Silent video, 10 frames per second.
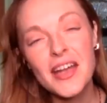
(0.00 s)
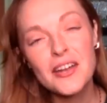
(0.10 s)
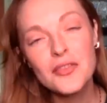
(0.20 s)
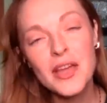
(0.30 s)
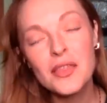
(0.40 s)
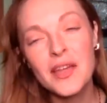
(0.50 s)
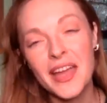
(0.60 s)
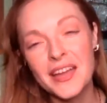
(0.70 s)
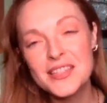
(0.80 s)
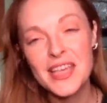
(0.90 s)
of like the
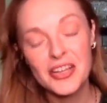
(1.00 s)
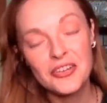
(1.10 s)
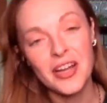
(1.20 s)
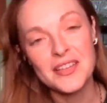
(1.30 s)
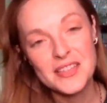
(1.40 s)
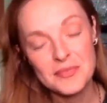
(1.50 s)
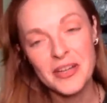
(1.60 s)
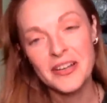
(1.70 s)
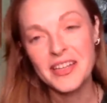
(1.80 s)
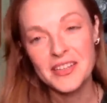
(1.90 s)
Antichrist
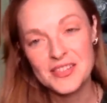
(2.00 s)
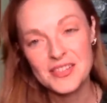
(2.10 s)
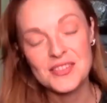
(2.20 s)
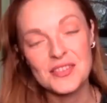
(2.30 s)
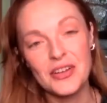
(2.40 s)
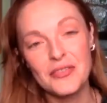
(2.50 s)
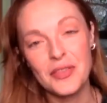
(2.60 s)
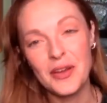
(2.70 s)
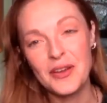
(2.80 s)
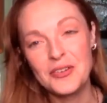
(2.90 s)
Americans deserve,
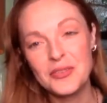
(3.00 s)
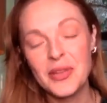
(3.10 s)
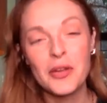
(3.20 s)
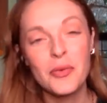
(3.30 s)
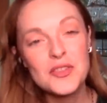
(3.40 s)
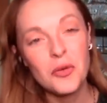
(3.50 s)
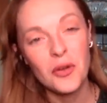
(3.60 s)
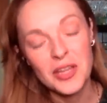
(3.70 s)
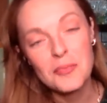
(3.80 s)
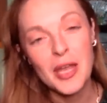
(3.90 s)
though. Like with
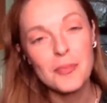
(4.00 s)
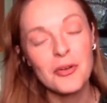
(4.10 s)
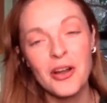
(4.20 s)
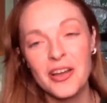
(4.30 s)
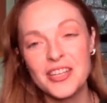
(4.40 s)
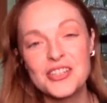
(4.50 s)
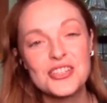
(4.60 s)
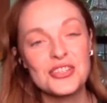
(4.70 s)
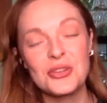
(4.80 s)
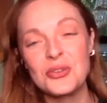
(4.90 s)
toilet paper on his
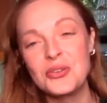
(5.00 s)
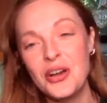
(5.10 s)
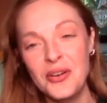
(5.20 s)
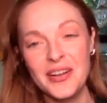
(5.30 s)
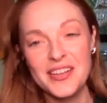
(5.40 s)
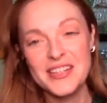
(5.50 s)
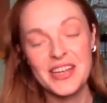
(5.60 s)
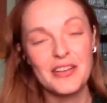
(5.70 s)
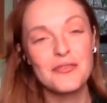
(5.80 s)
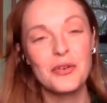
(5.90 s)
shoe going on to
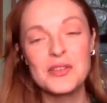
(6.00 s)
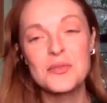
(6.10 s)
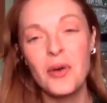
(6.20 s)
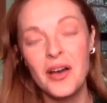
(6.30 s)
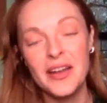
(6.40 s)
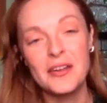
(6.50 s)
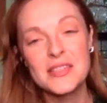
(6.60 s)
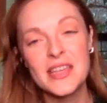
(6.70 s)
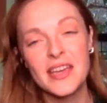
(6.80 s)
Air Force One. I was like,